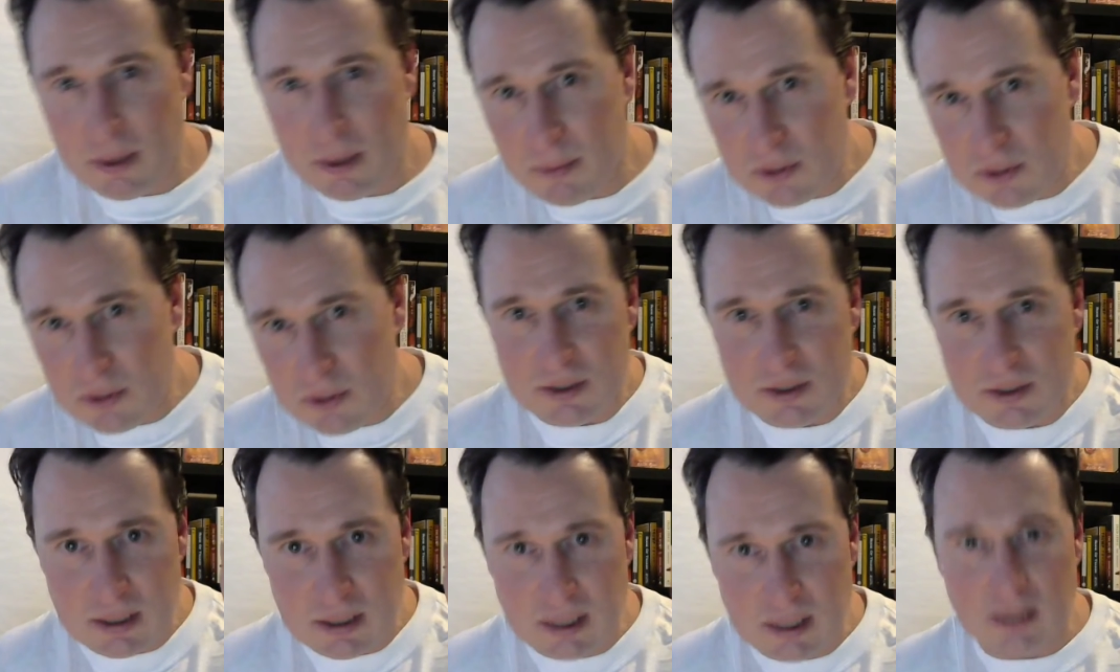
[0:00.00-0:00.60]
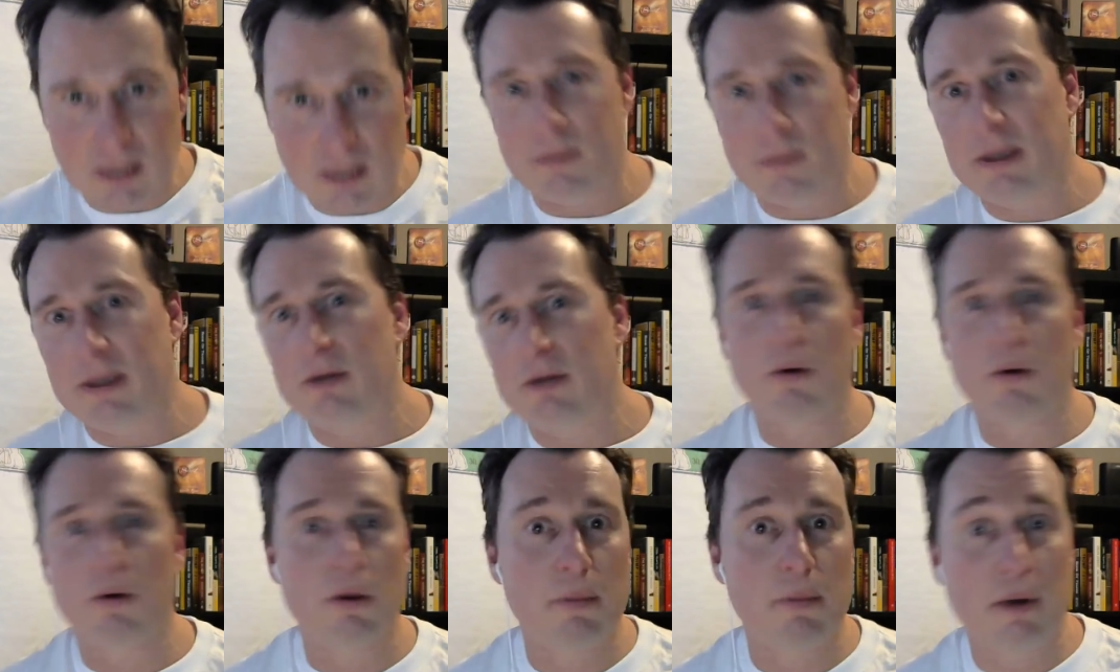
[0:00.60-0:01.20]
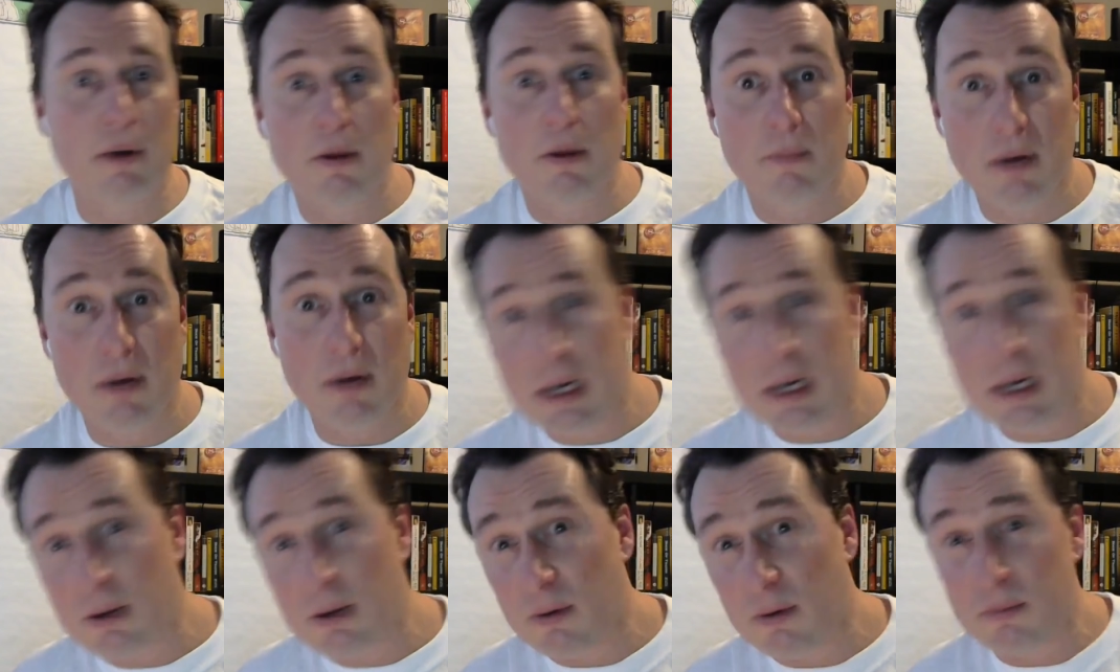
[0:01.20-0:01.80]
just a little bit, or about
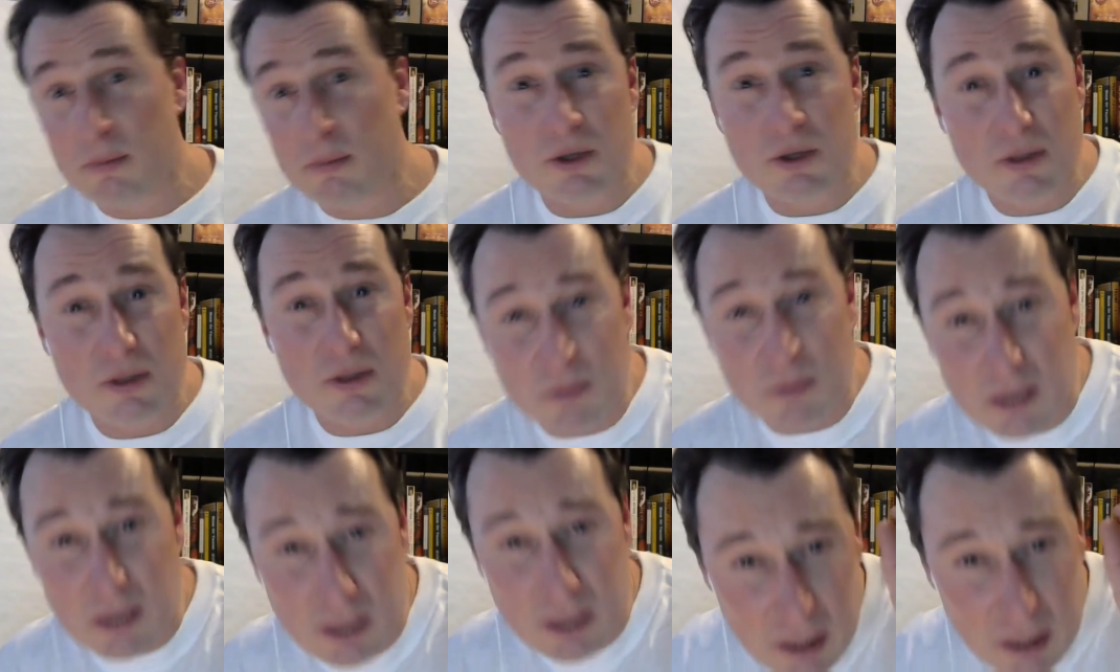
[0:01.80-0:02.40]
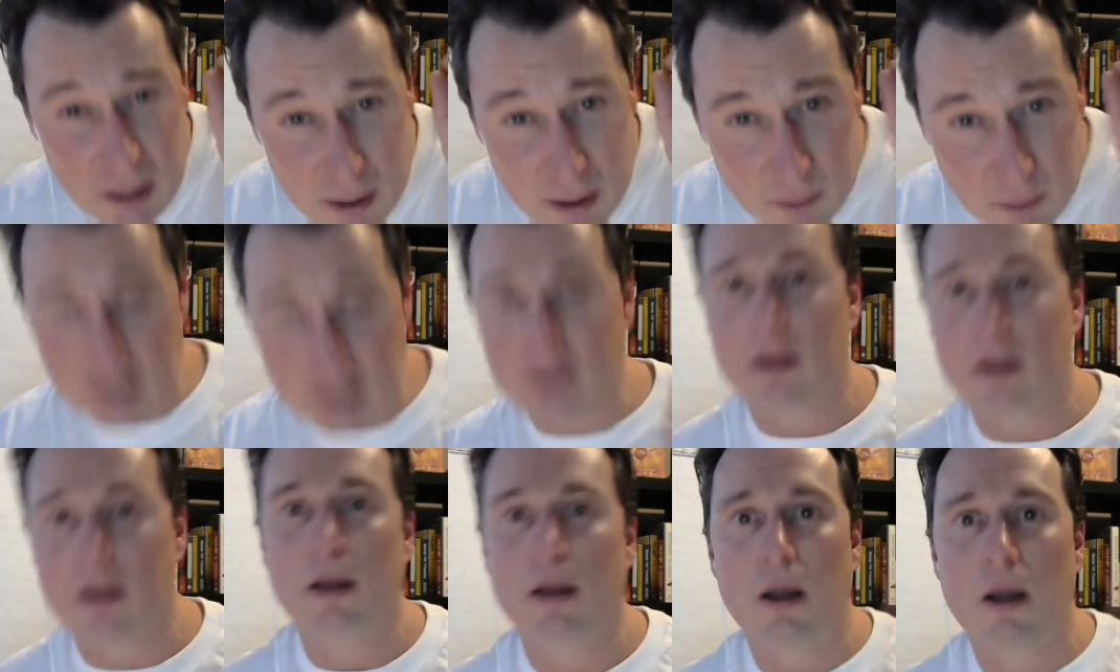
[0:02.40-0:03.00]
money. Well, just a little bit.